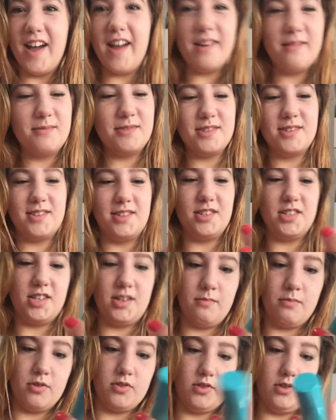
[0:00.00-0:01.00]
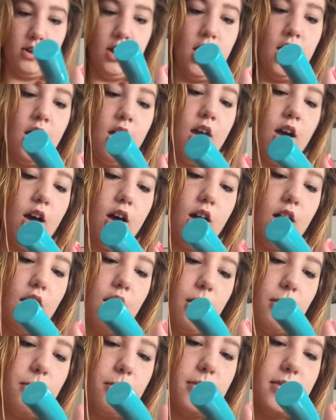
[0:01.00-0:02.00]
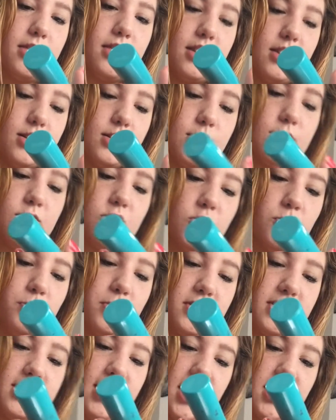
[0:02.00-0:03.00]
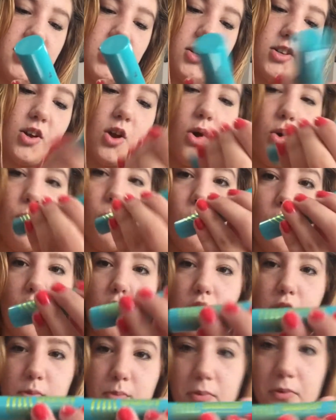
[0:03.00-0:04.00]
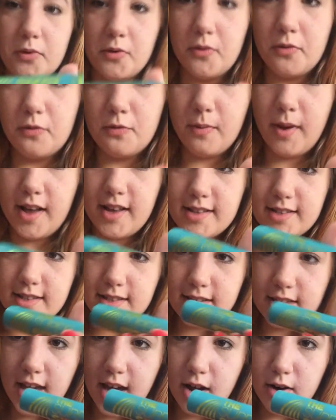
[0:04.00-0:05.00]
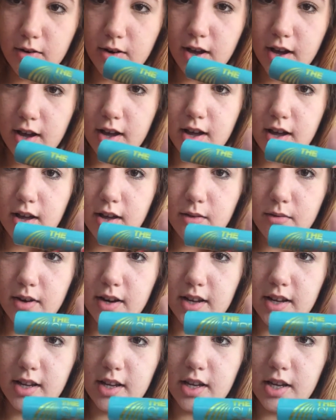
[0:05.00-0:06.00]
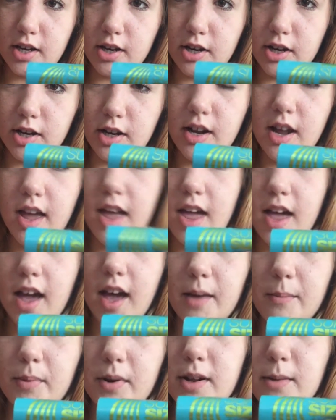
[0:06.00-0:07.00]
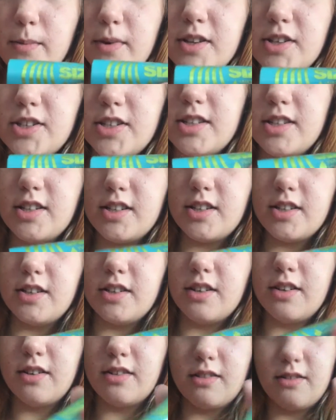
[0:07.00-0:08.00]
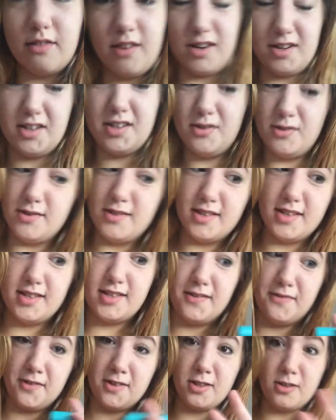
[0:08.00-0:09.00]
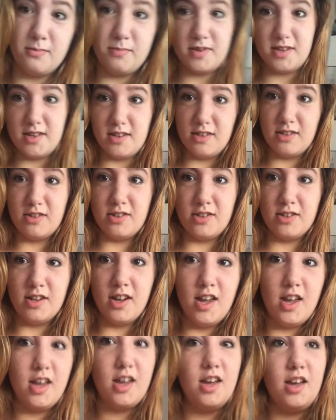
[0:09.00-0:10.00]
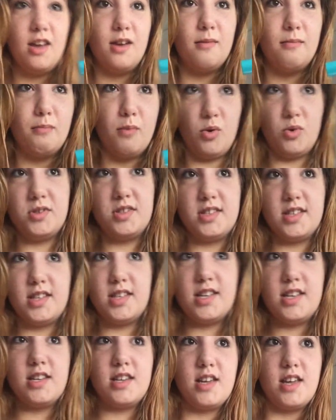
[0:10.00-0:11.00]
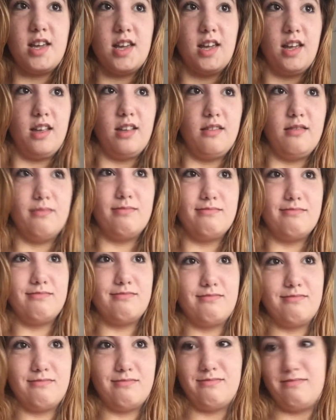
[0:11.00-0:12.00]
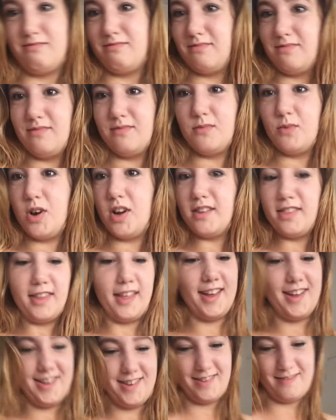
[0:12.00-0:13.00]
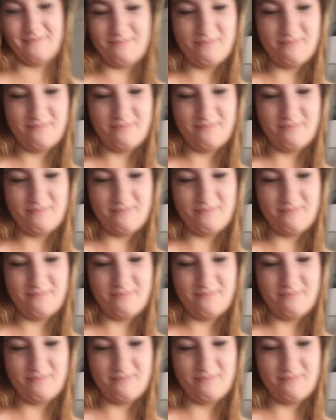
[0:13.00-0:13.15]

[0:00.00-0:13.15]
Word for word: I'm just a cheap person. Um, the Supersizer waterproof mascara right here. I pretty much gonna use this for the beach mostly and on like